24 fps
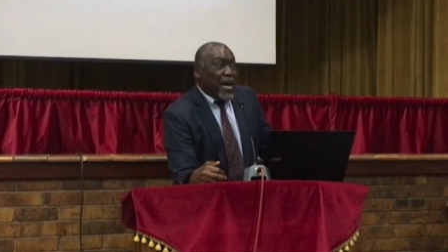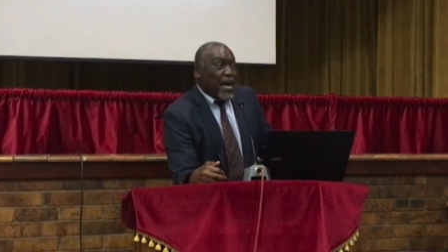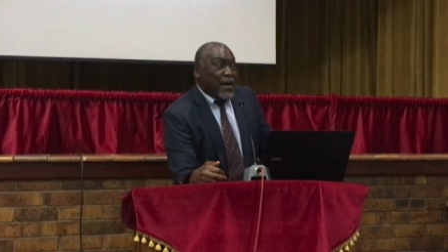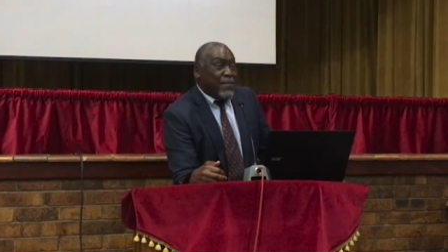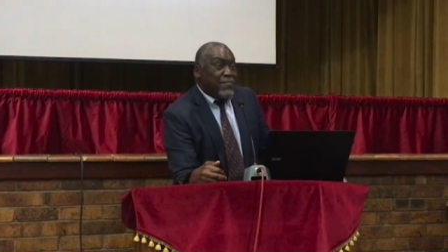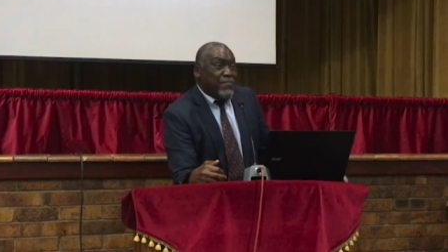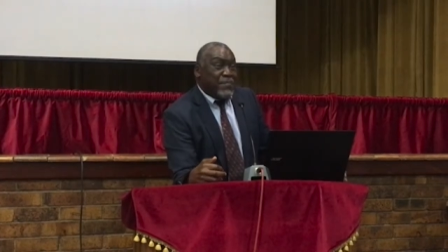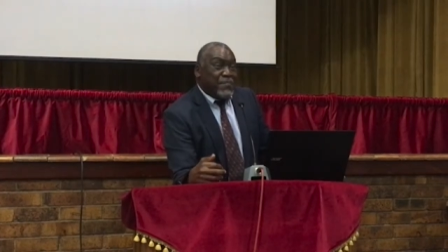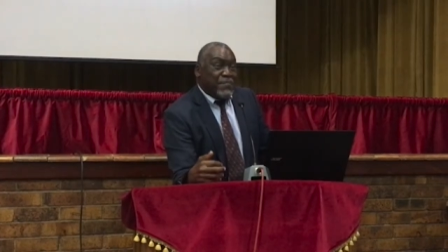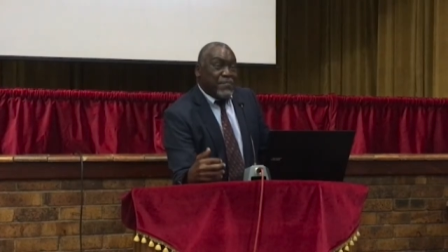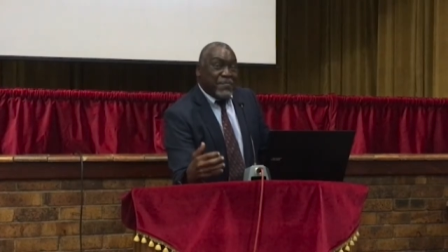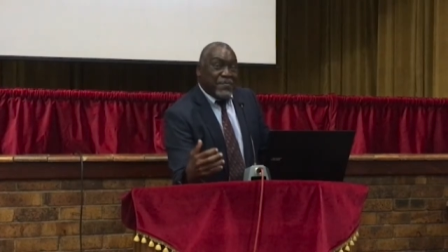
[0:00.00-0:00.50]

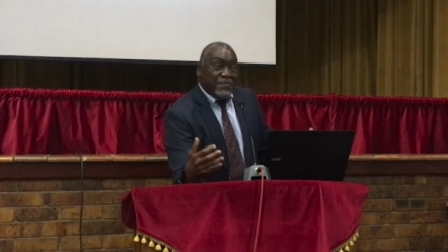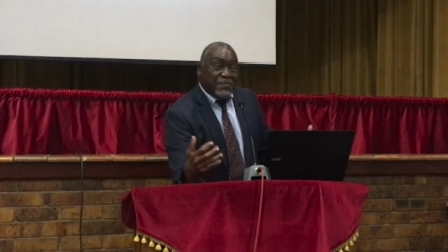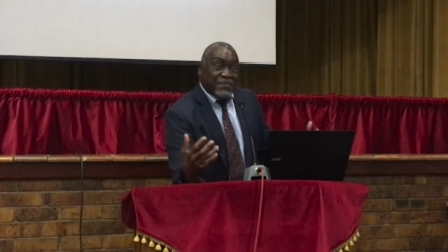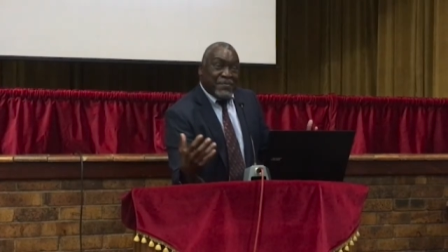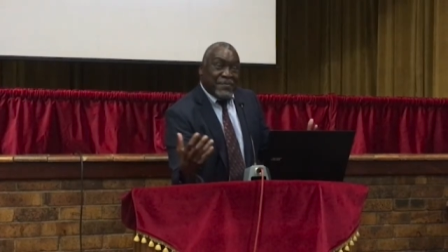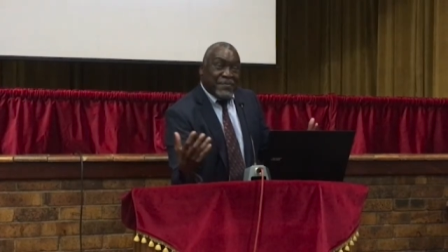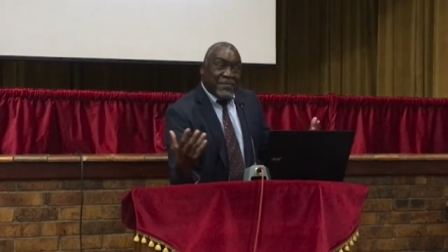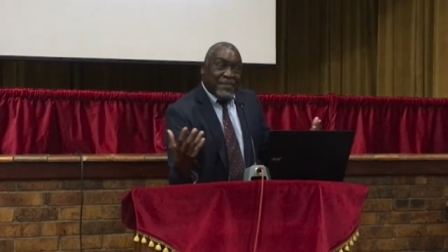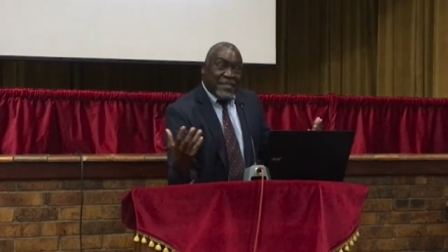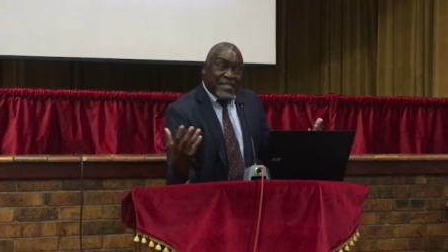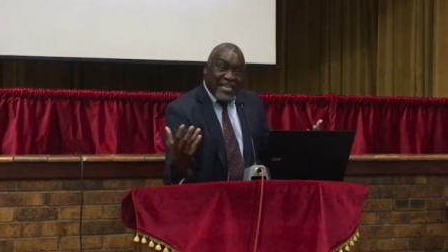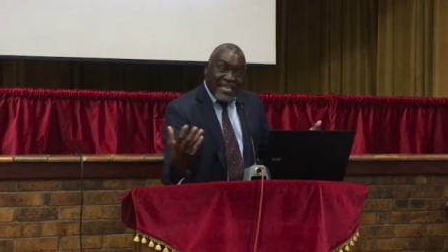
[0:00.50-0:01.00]
uh,
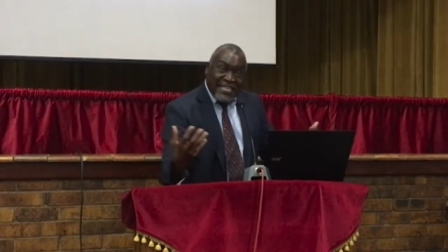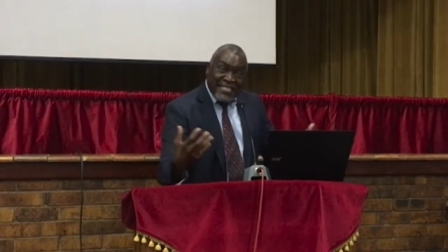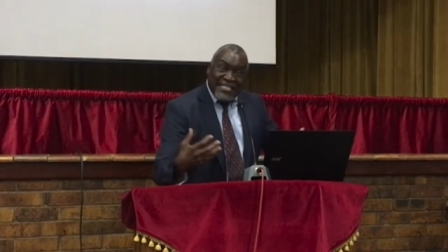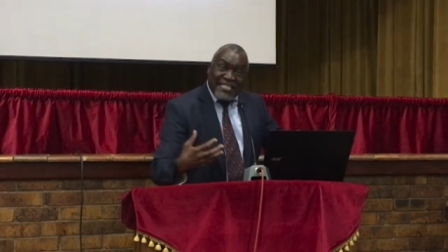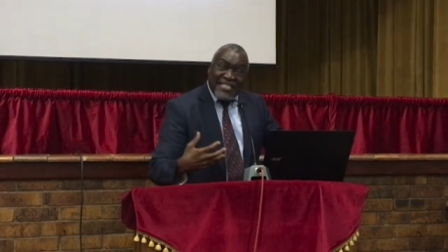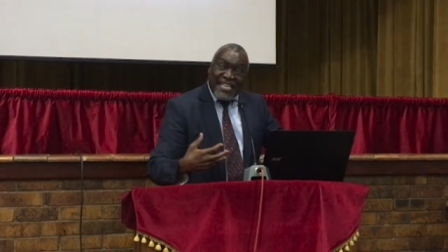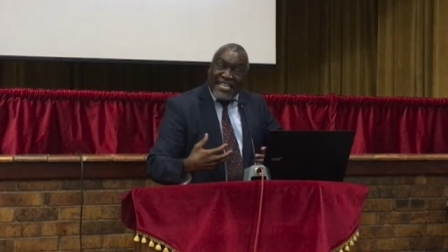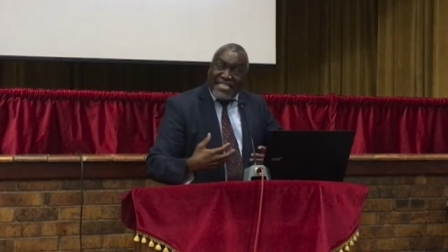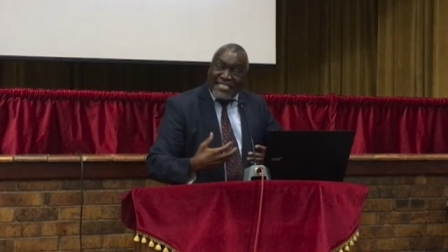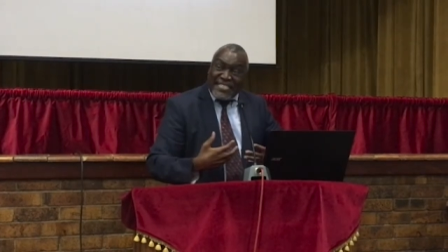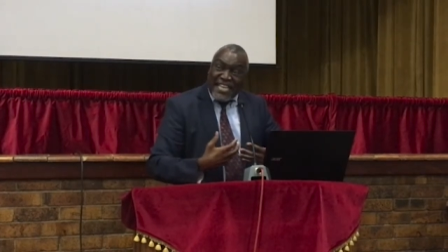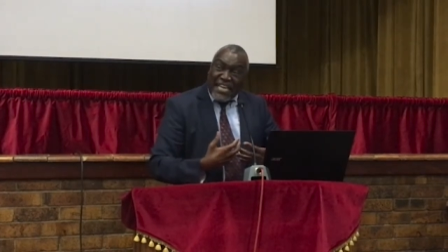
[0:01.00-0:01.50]
these
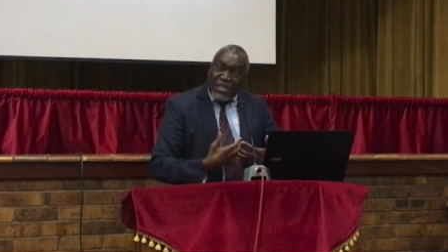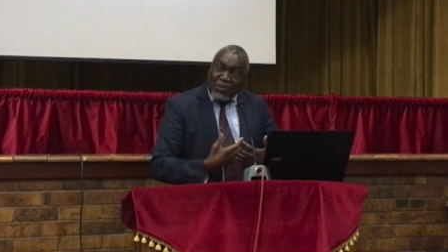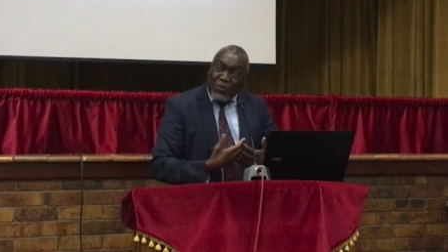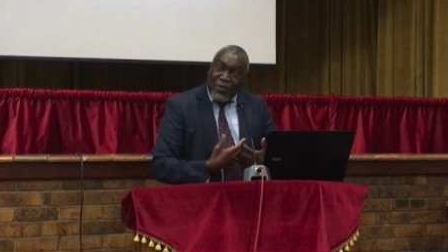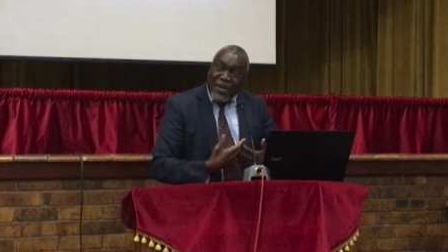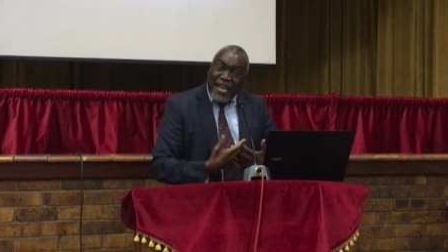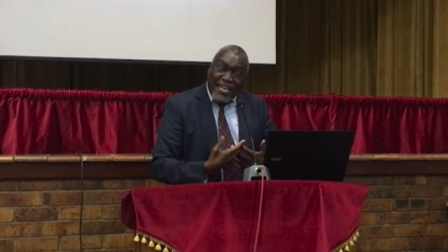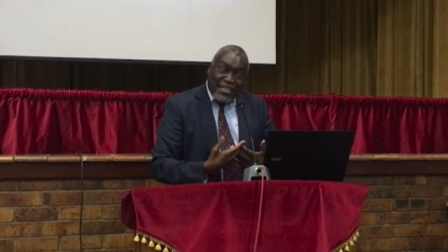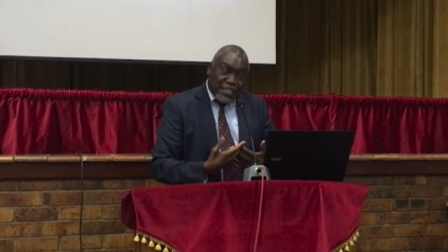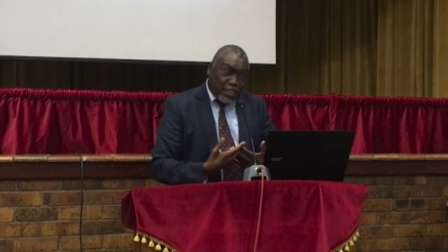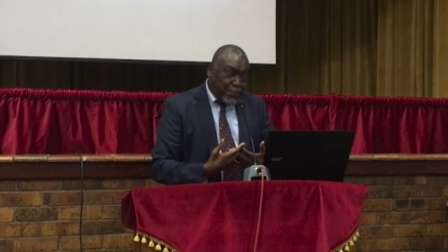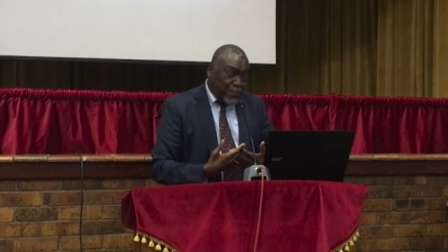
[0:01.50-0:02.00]
things that
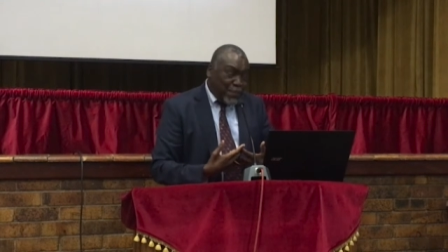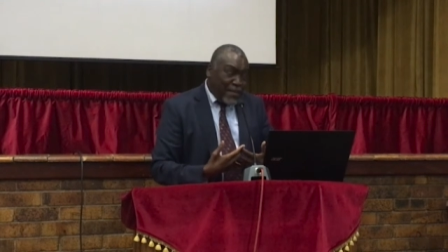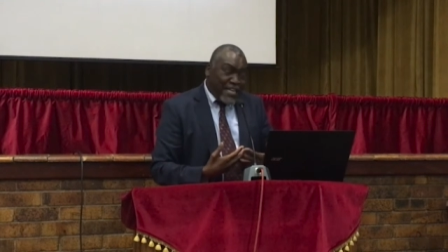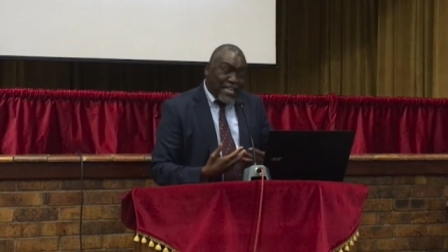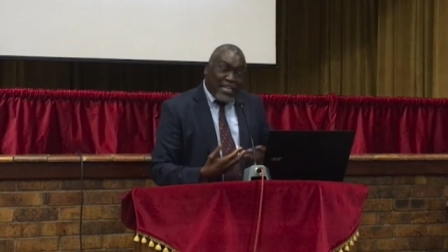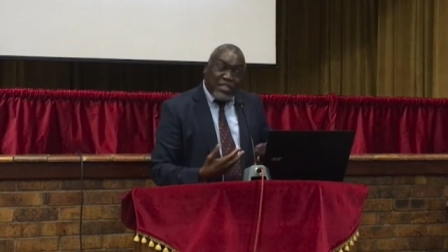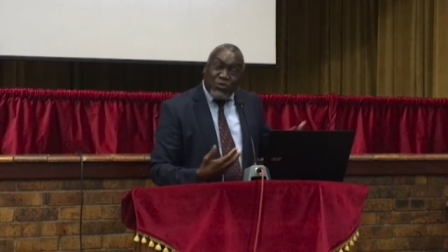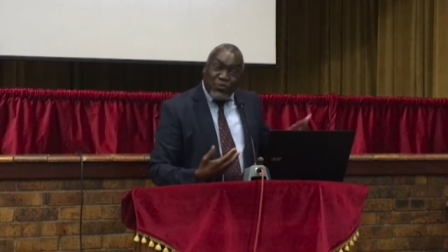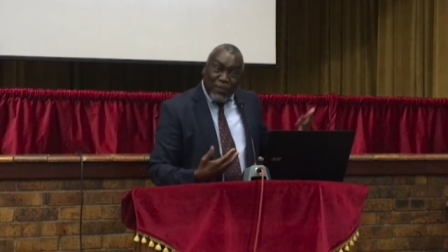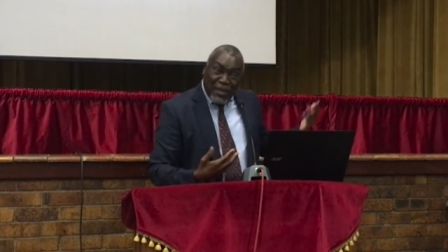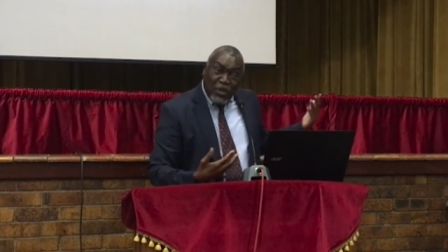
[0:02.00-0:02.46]
we experience,